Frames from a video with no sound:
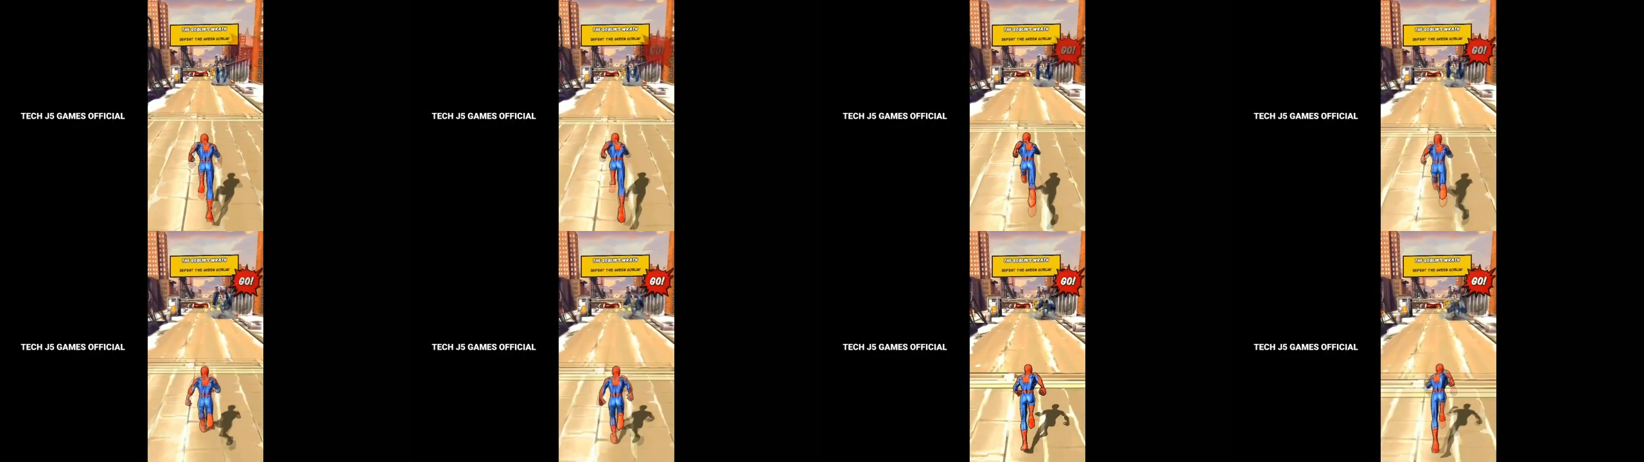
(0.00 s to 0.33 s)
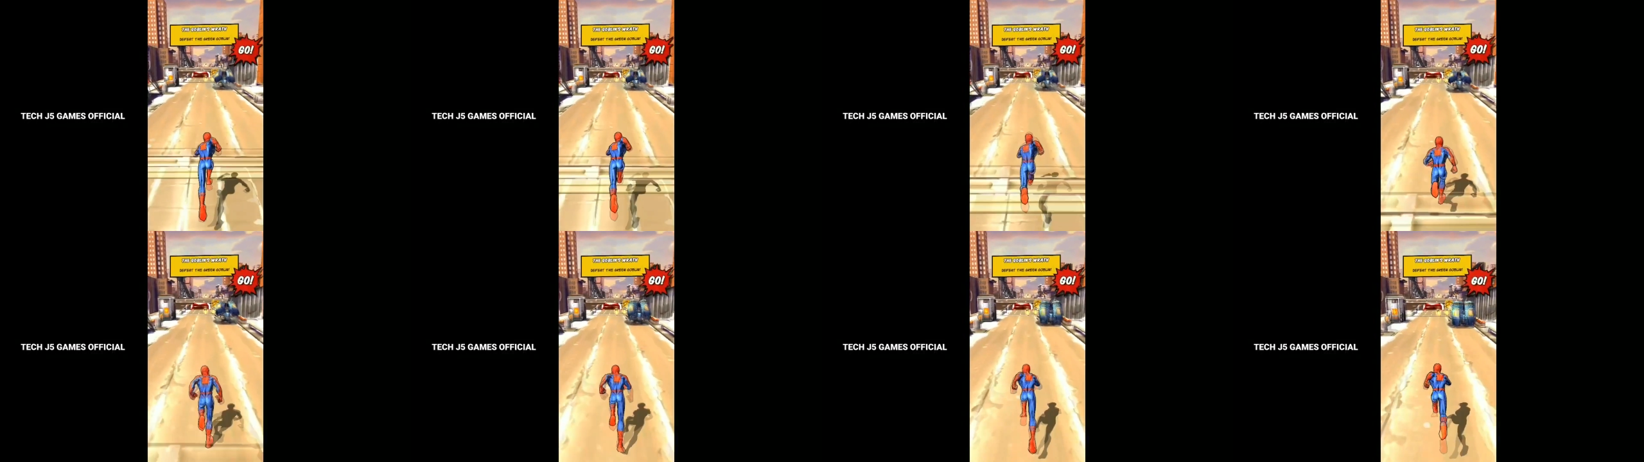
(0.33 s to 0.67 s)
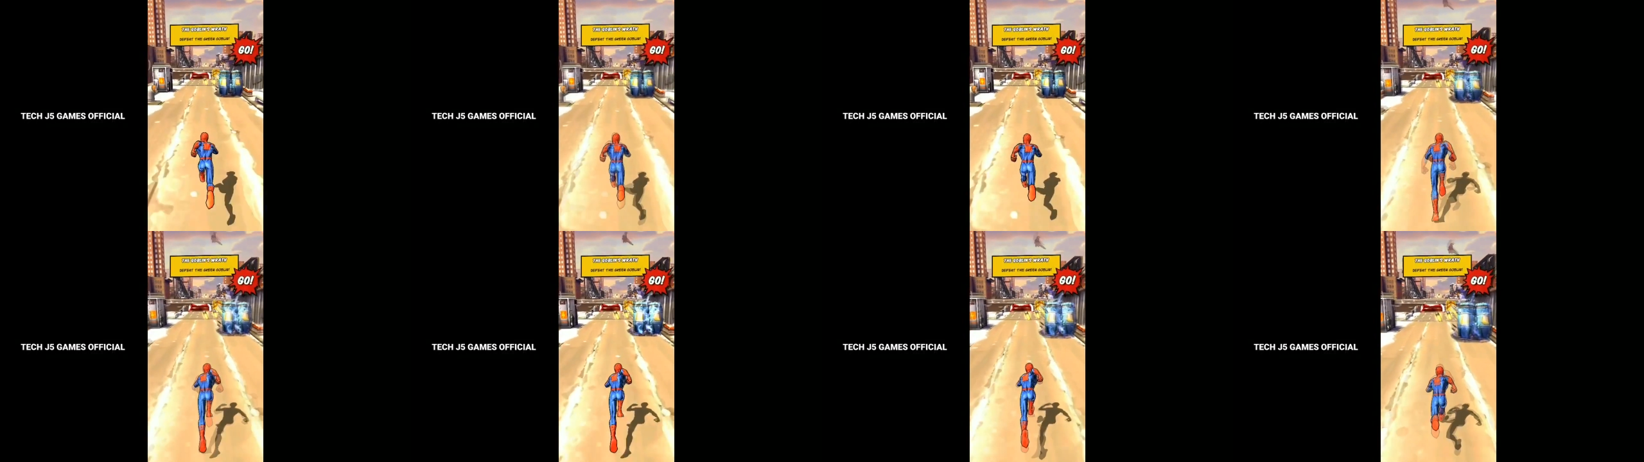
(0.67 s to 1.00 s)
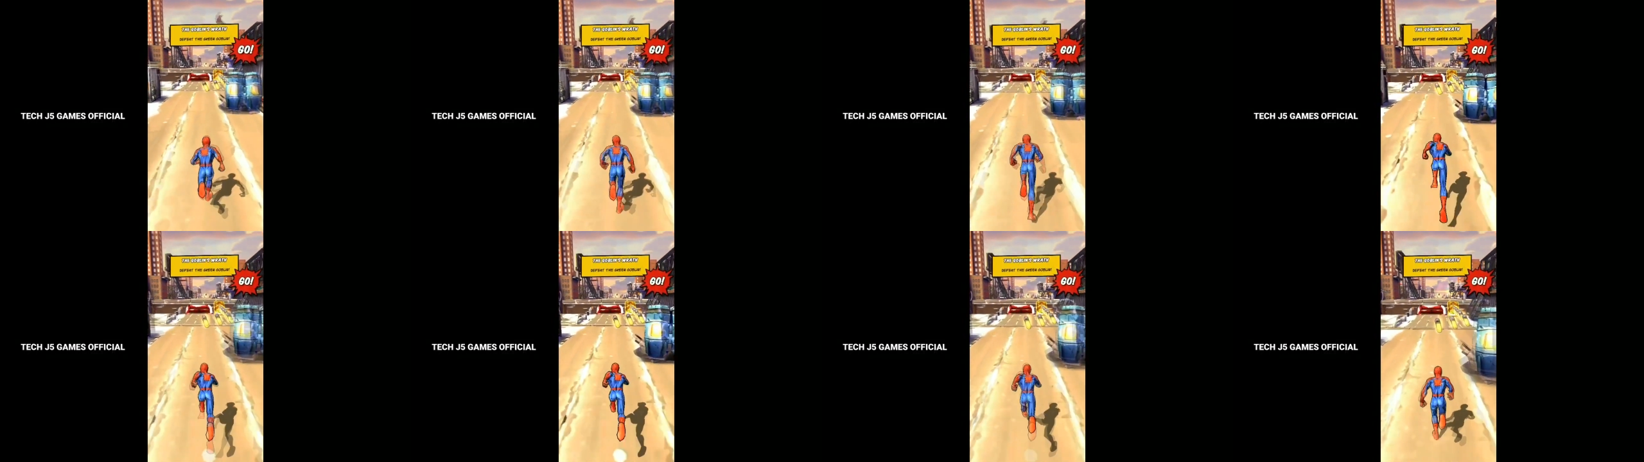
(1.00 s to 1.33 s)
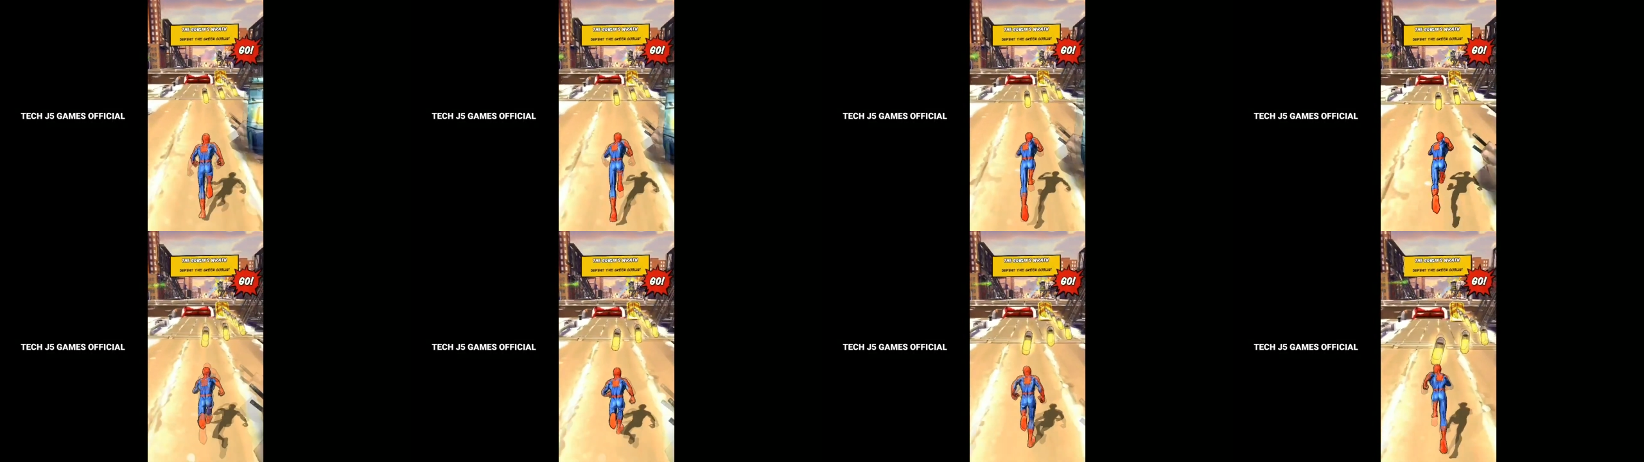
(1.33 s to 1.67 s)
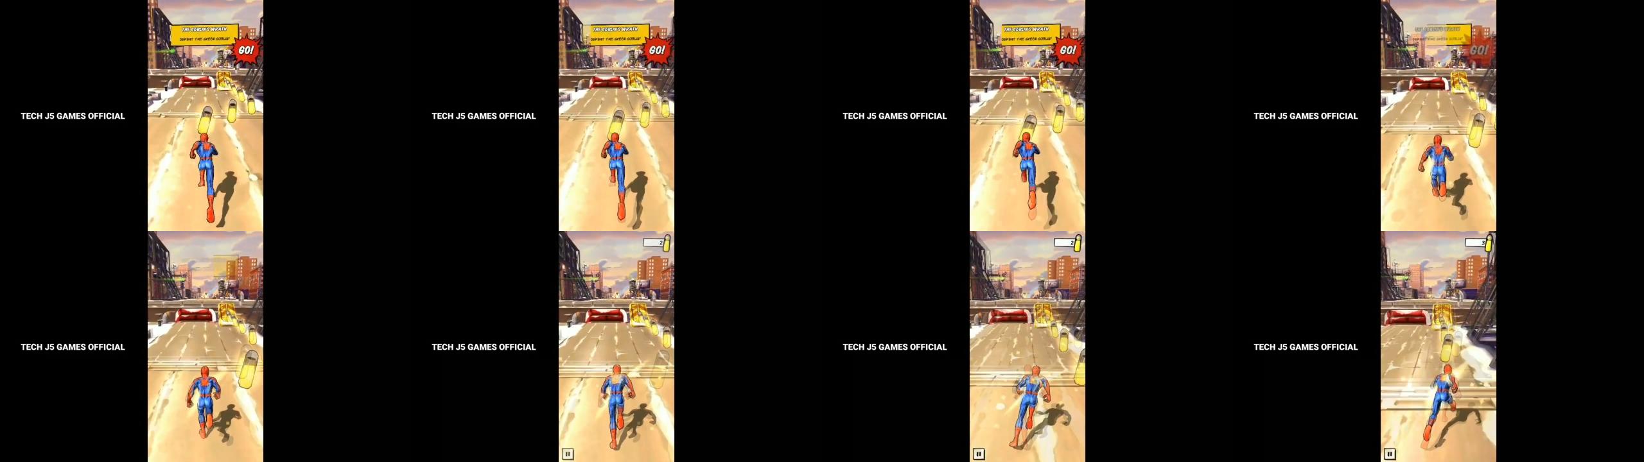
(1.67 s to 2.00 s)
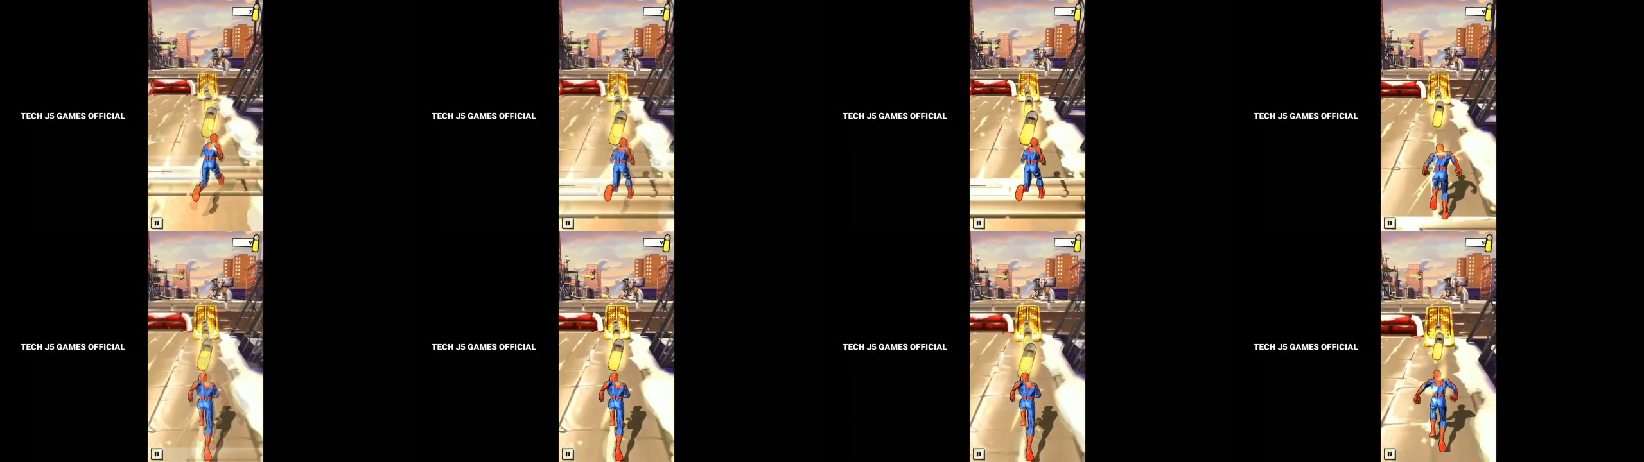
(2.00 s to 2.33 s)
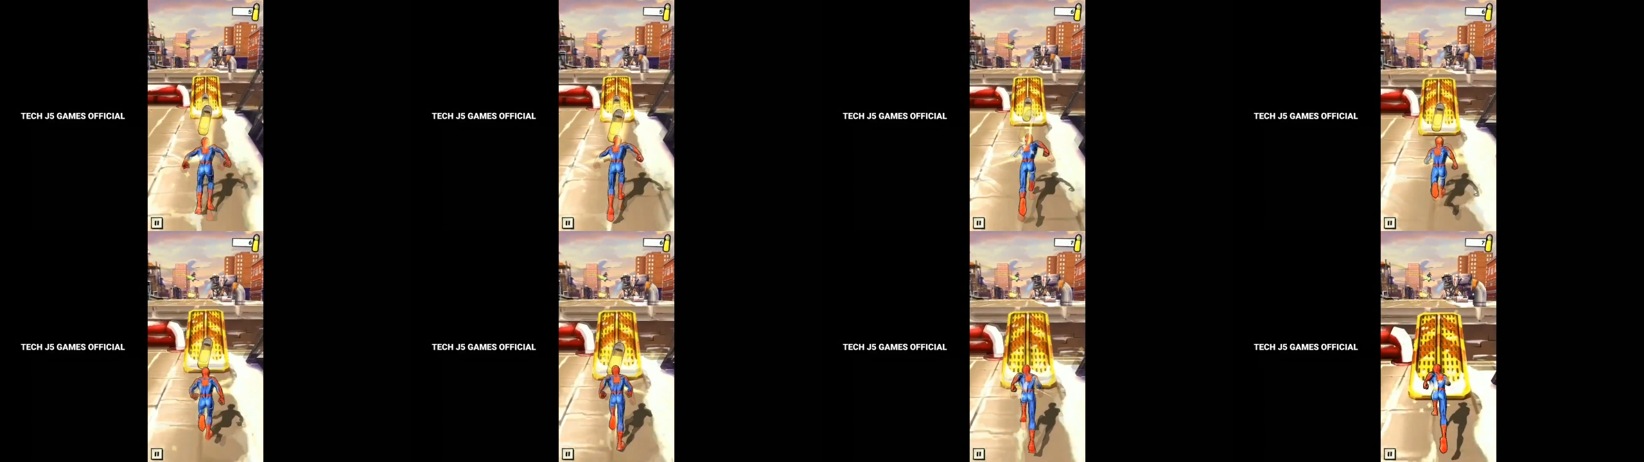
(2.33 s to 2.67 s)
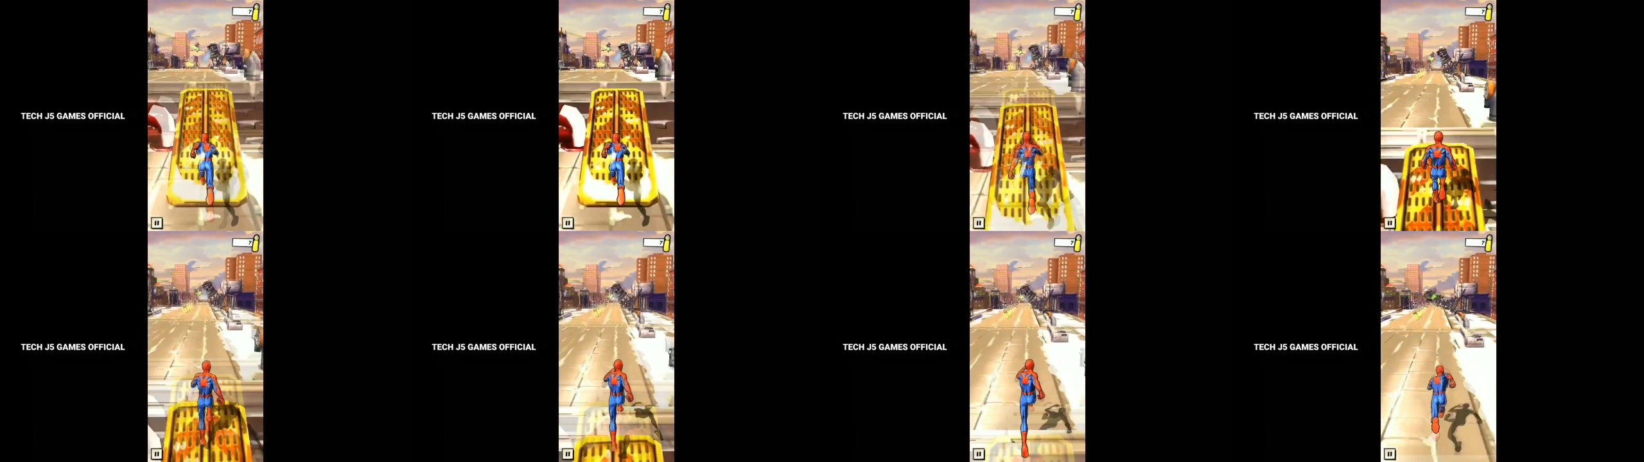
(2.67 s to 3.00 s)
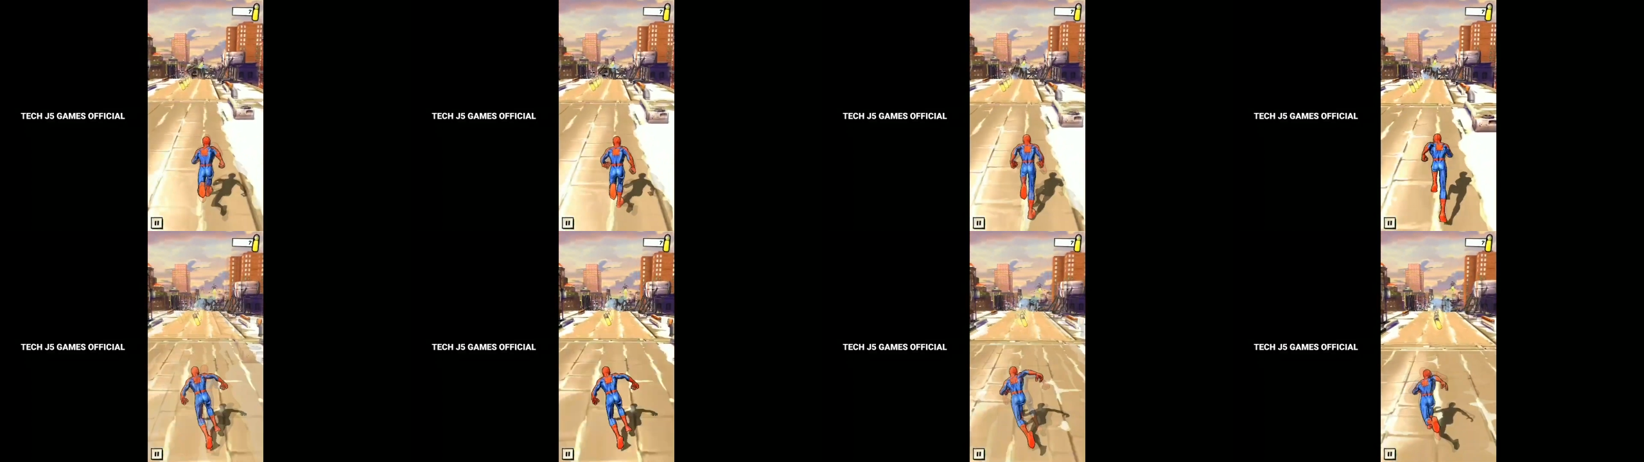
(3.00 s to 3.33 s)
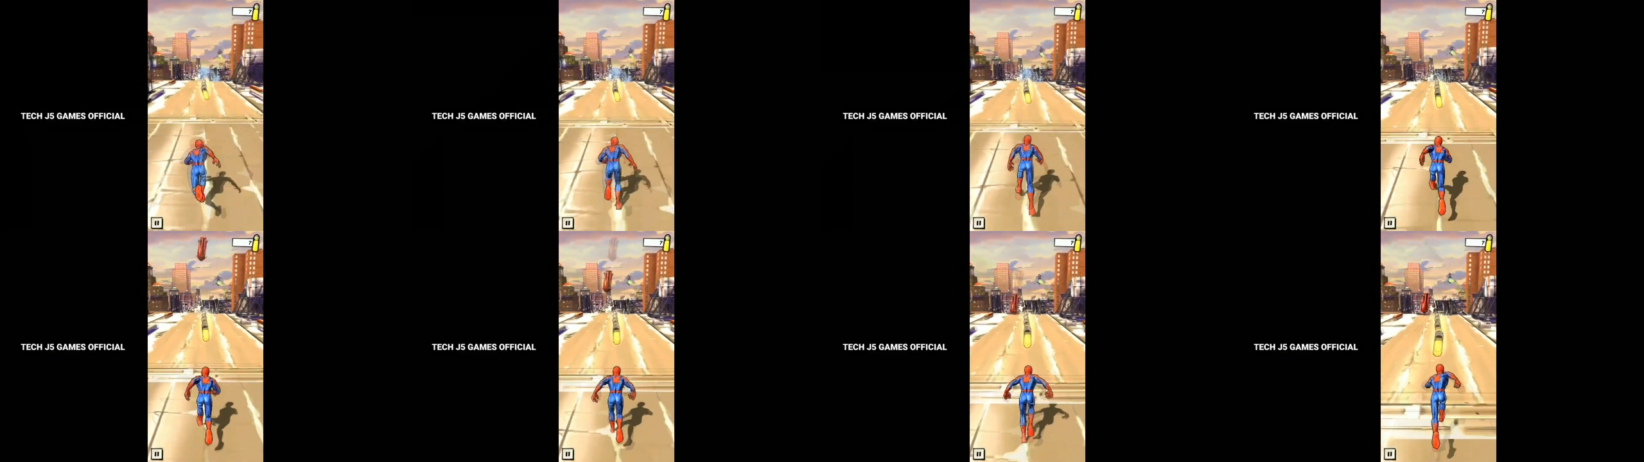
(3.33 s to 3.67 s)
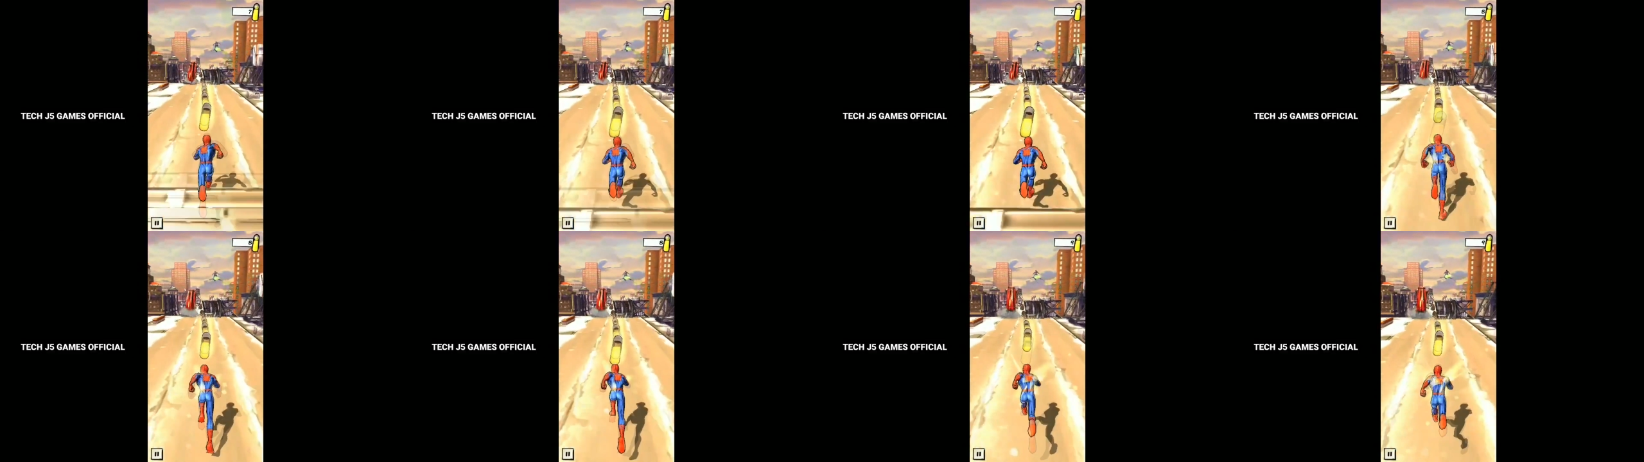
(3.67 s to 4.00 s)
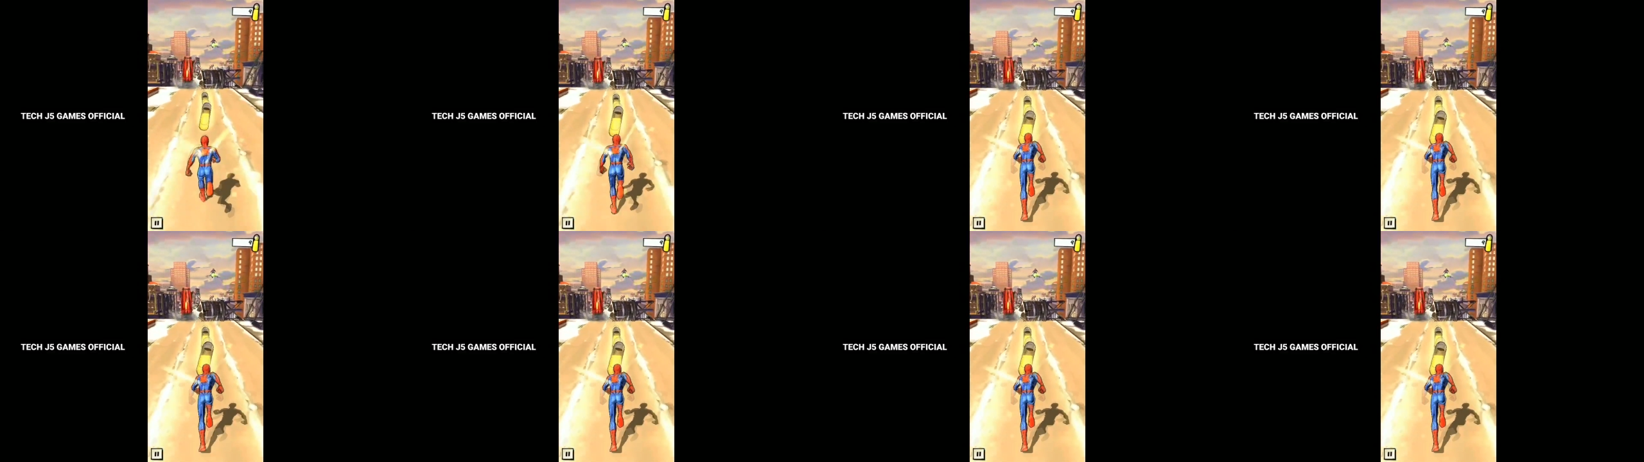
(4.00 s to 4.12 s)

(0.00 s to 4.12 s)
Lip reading: [unreadable: no face in view]